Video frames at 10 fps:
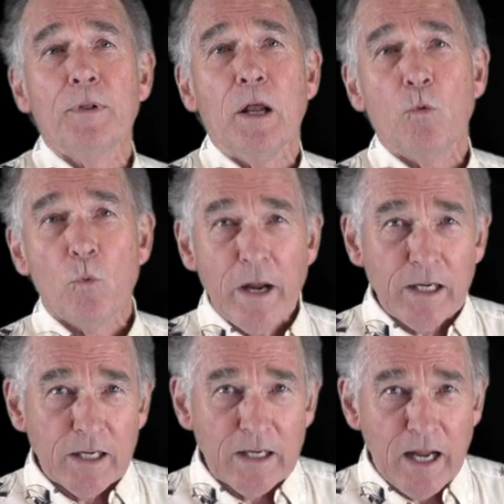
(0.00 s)
that
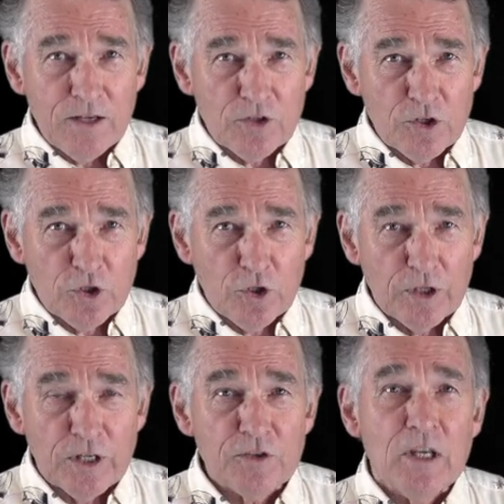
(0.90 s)
recognize his
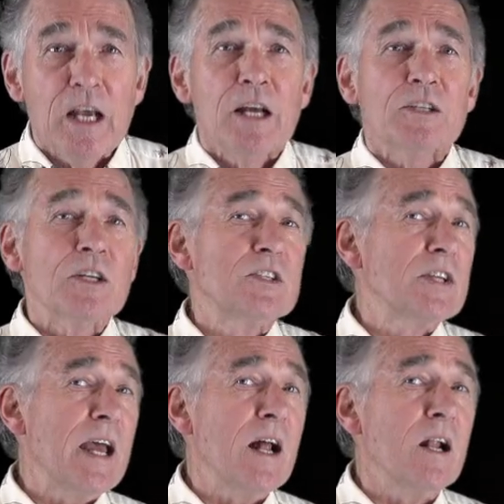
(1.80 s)
goodness, to
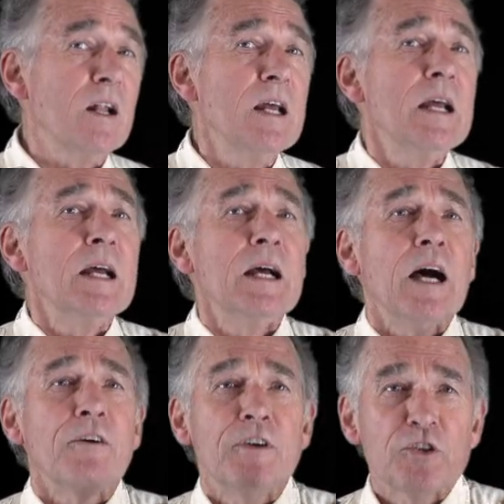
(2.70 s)
tell
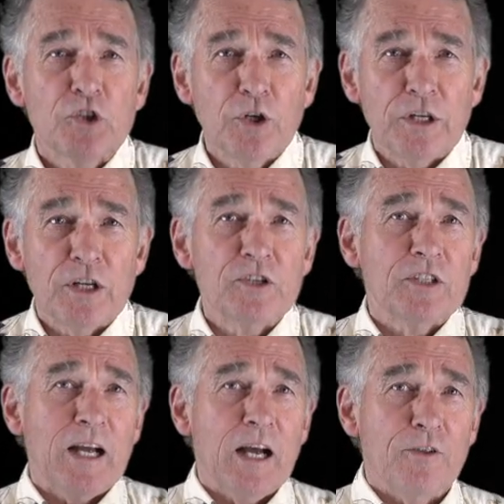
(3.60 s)
of his goodness
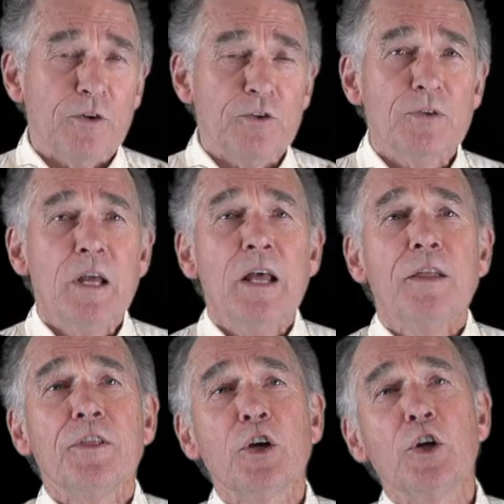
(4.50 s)
to others.
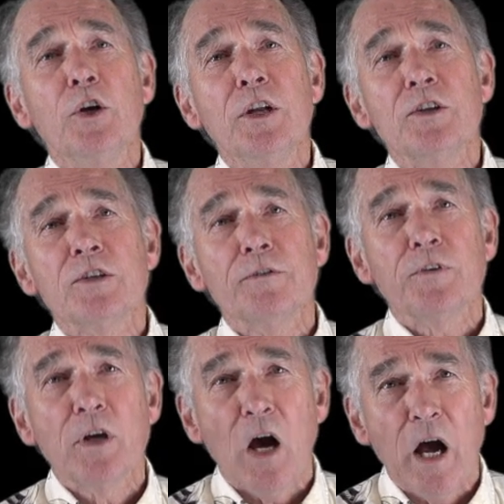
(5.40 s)
The goodness
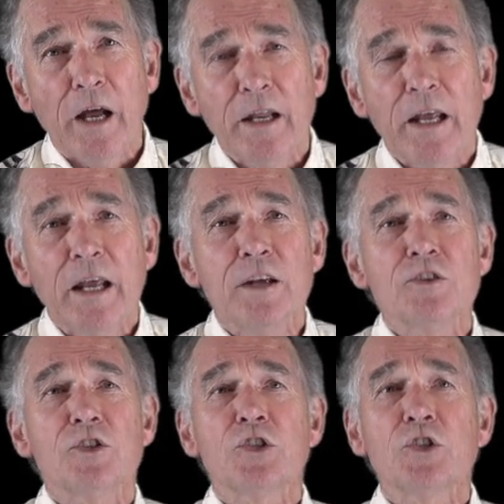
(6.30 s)
of God
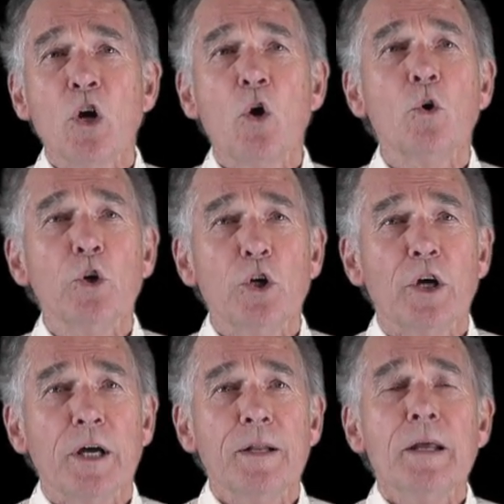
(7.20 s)
is so
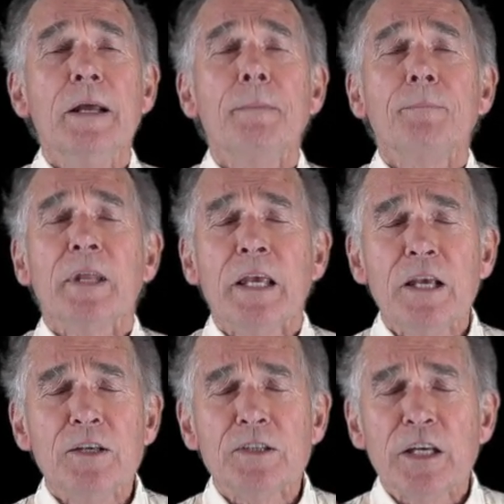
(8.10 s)
good.
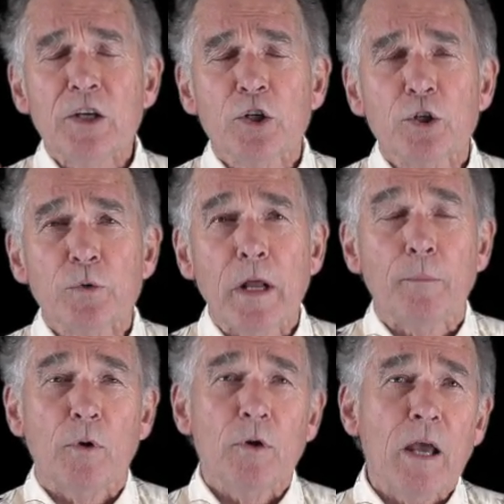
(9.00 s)
He's
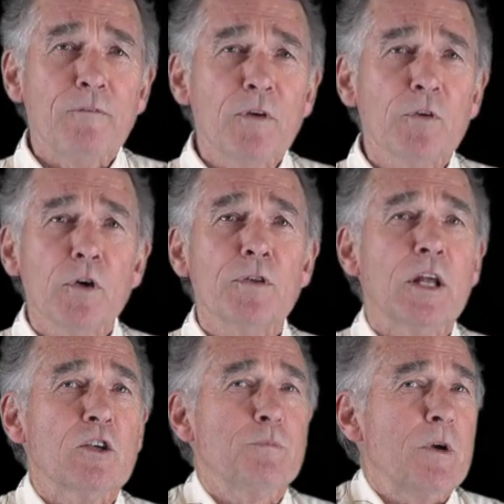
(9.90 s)
incredible. Have you ever heard the
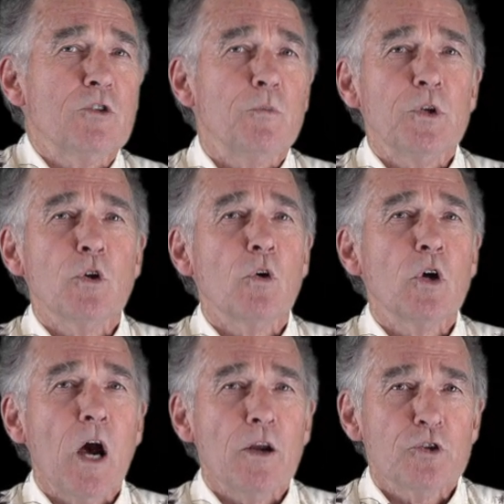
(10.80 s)
expression when you go,
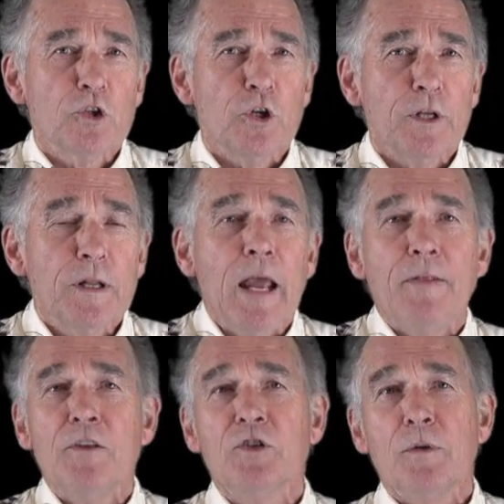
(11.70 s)
"God is good," and
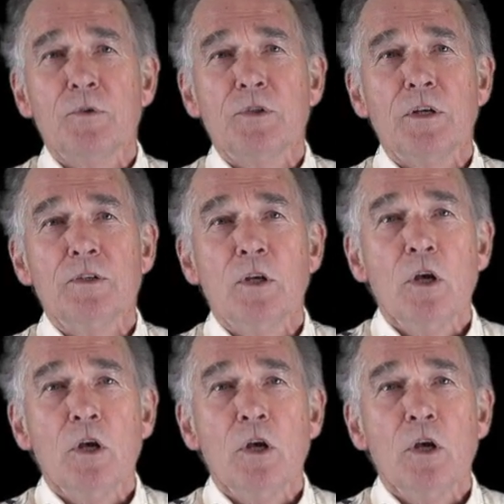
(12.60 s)
then someone says,